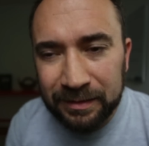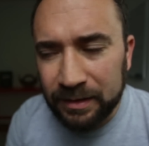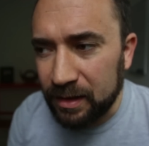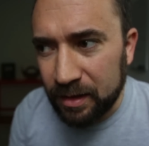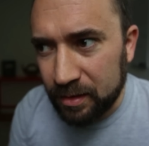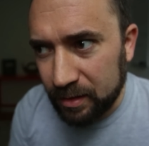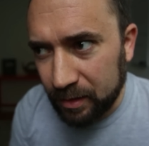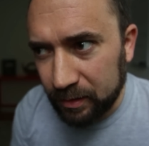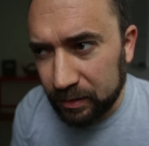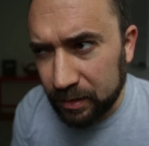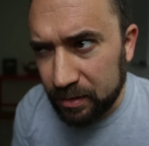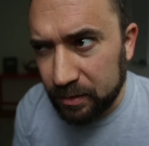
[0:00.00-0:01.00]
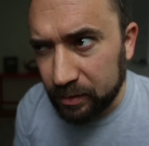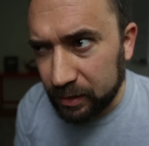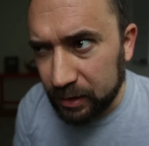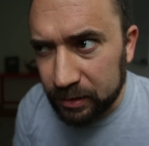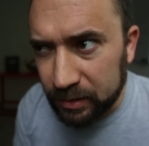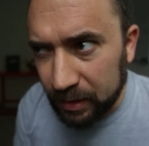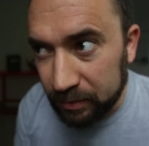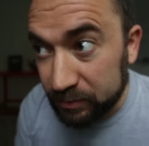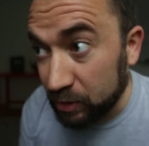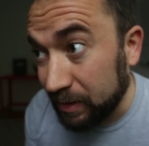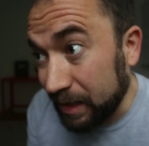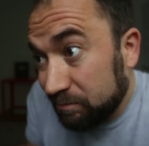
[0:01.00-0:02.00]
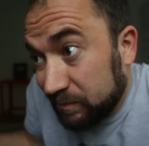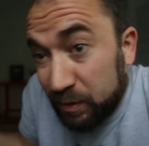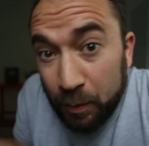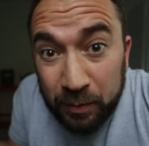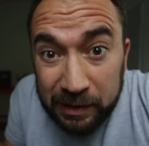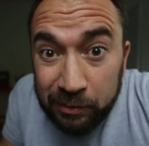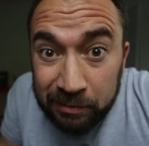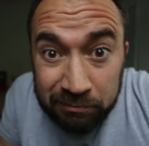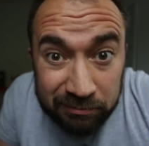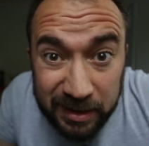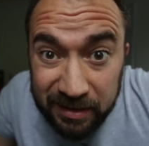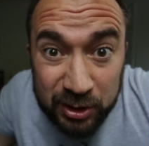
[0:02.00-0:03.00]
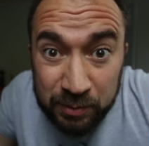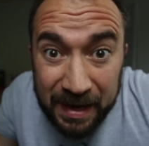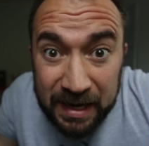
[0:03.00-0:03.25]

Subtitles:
That doesn't sound like necessarily a good thing. Too late, it's what we're doing, decision